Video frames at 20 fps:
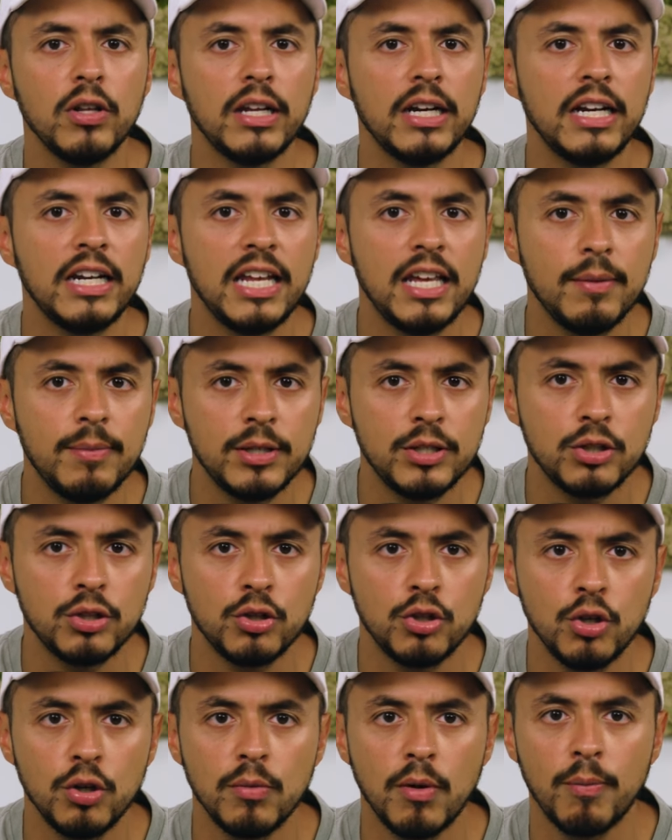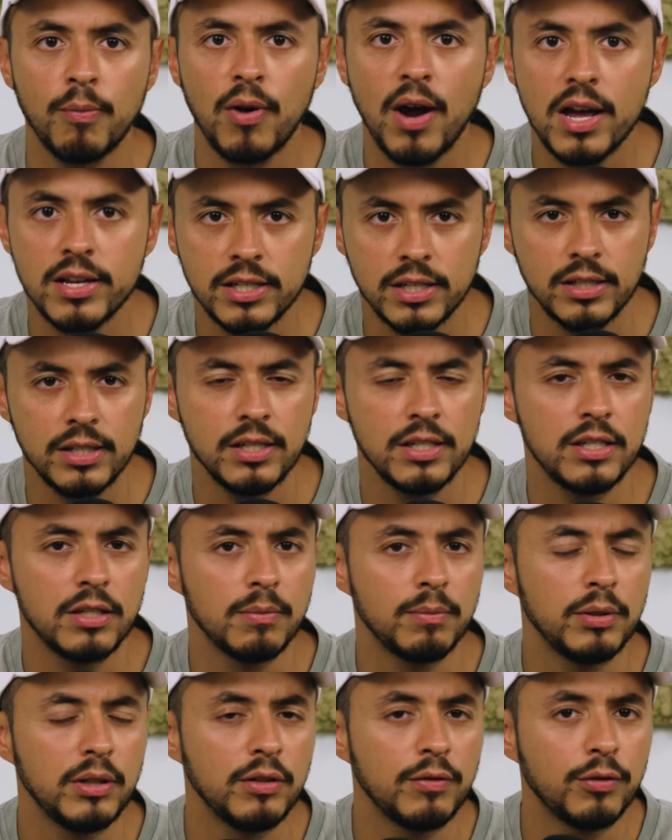It inhibits the tumor processes
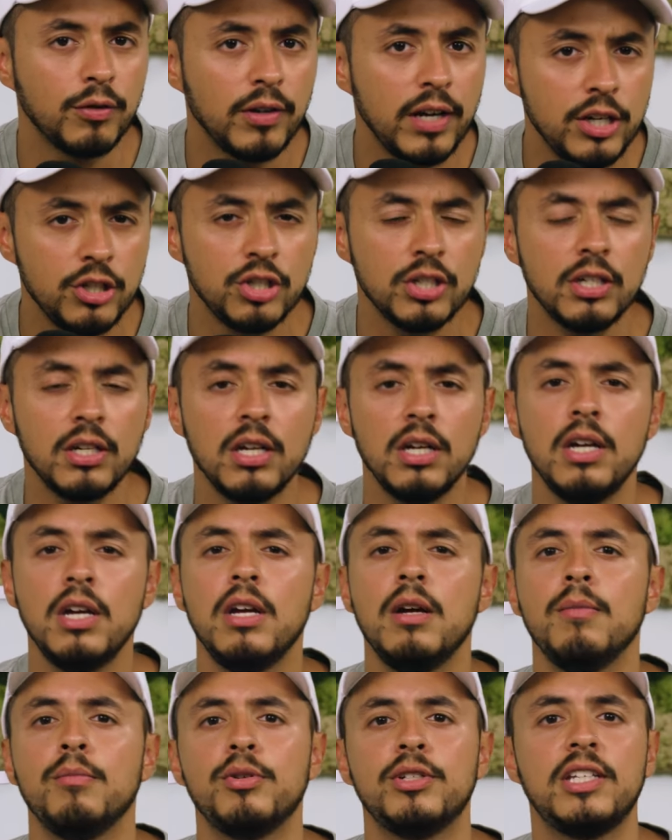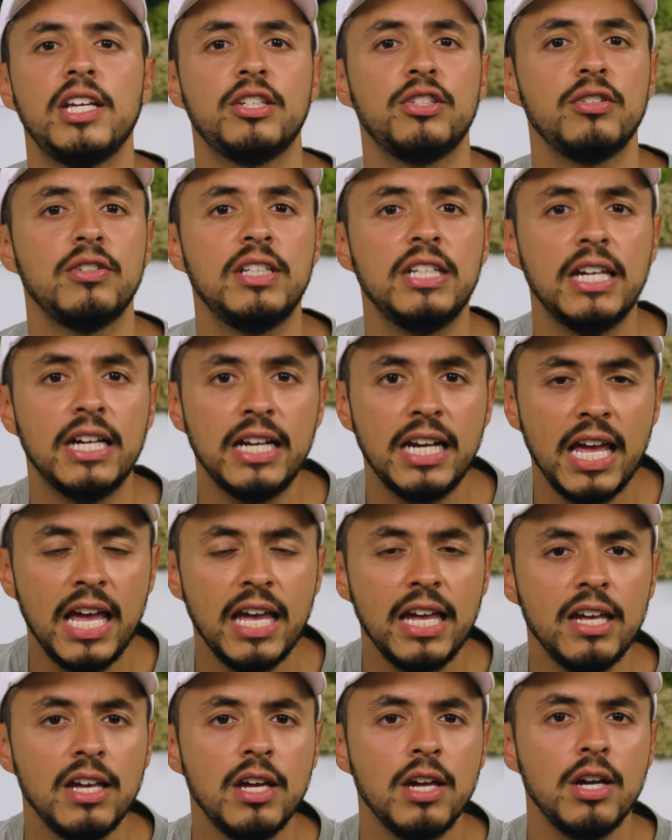and proliferation, protects your
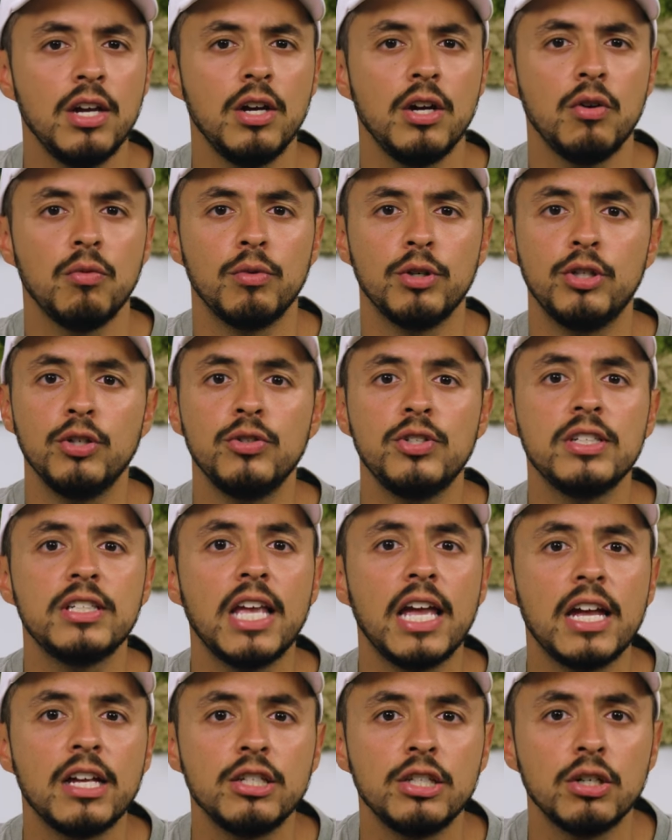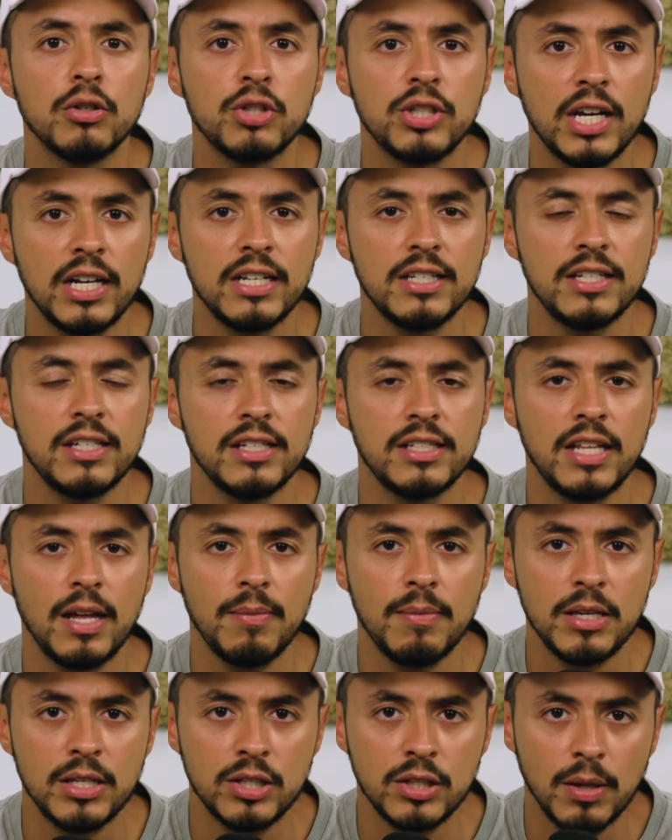DNA, reduces angiogenesis.
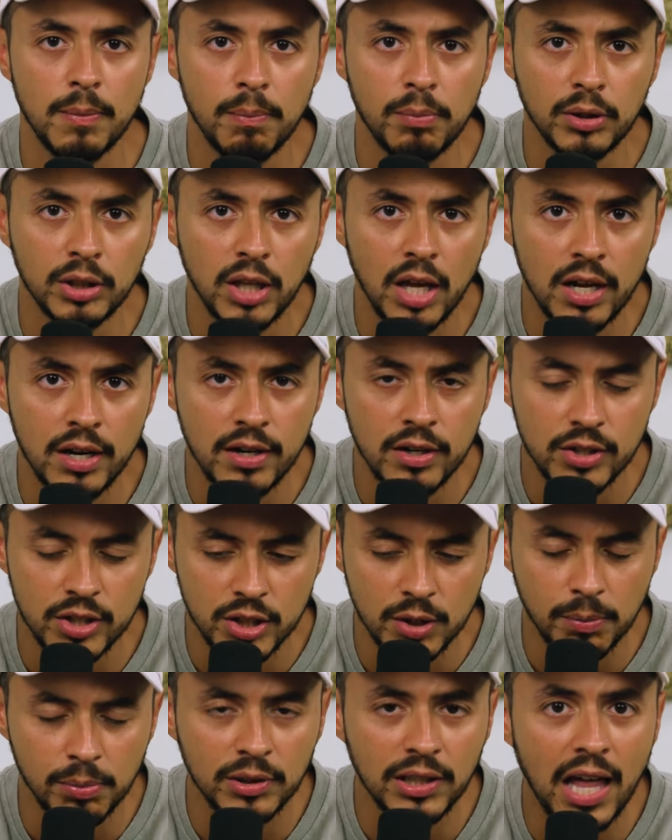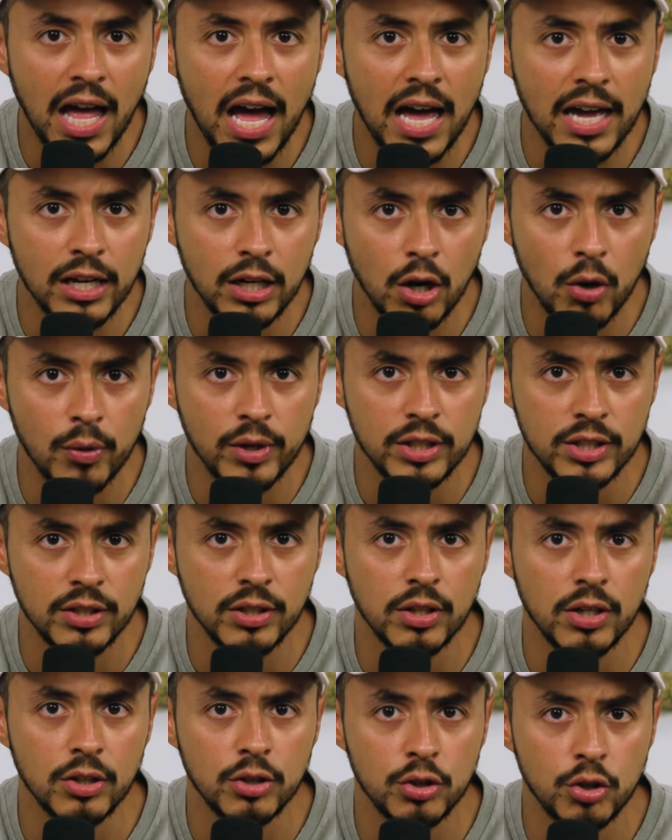That means the blood supply going to
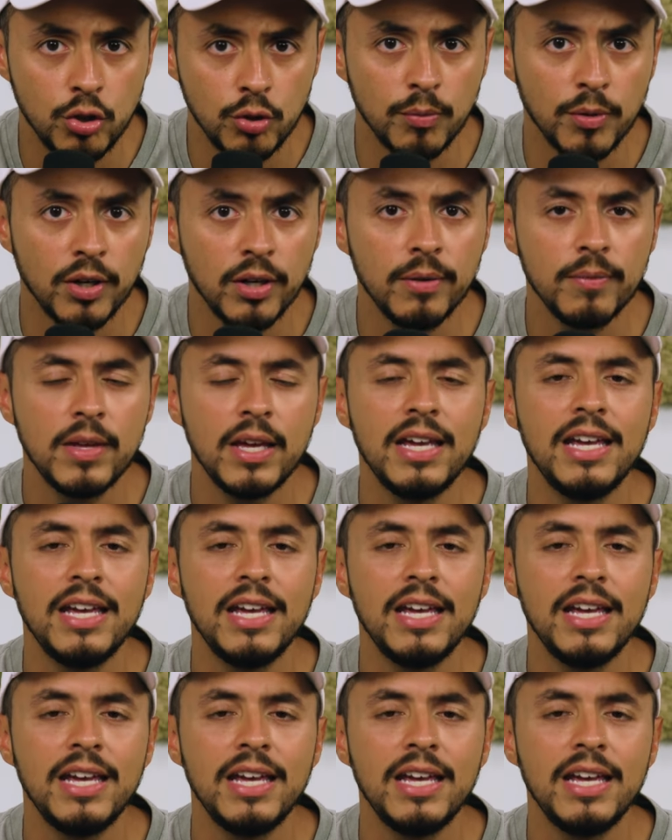the tumor.